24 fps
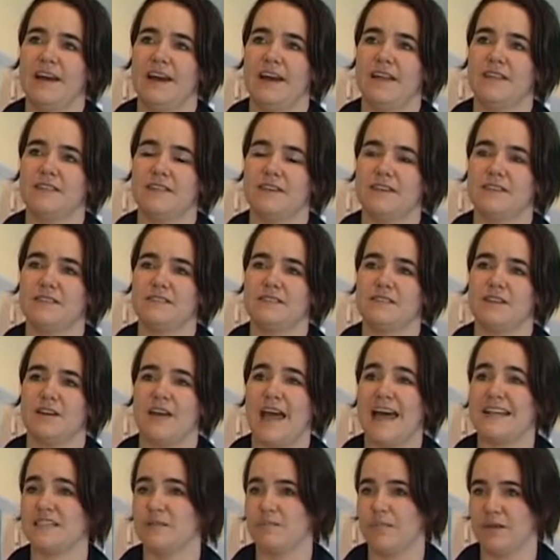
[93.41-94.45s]
and these
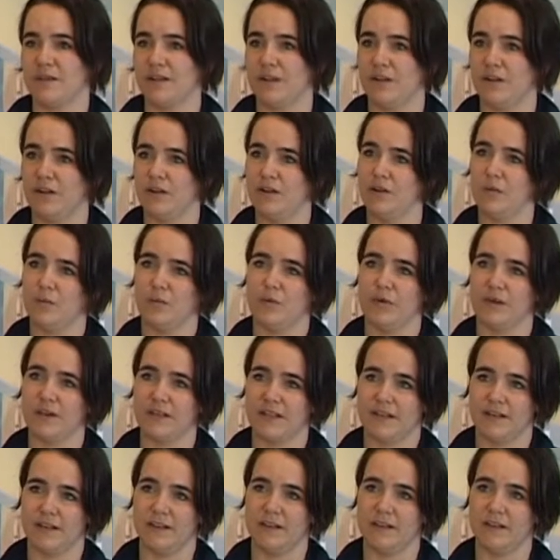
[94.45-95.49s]
atypical
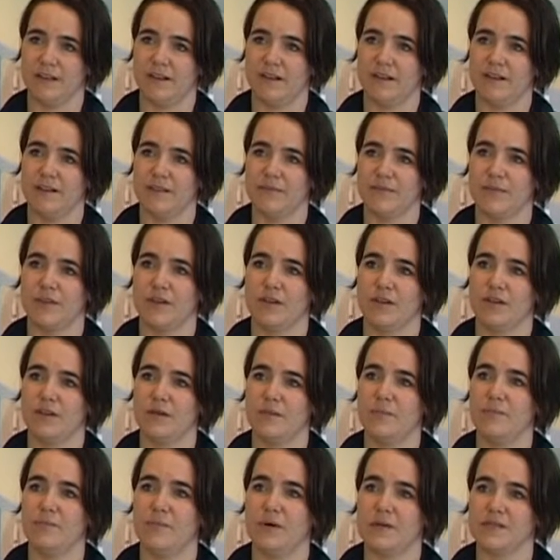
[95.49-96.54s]
working uh, uh,
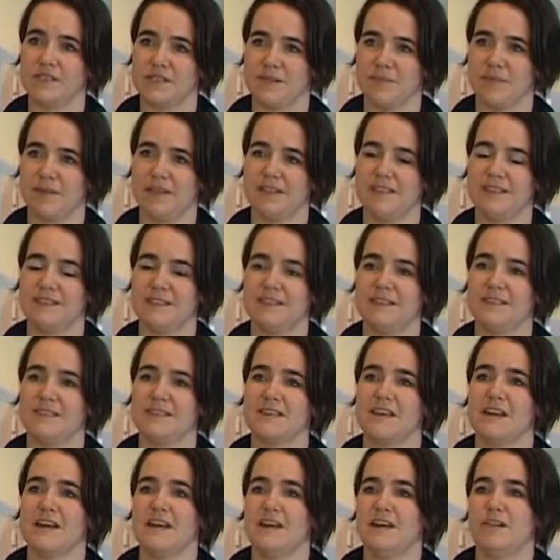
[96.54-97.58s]
possibilities.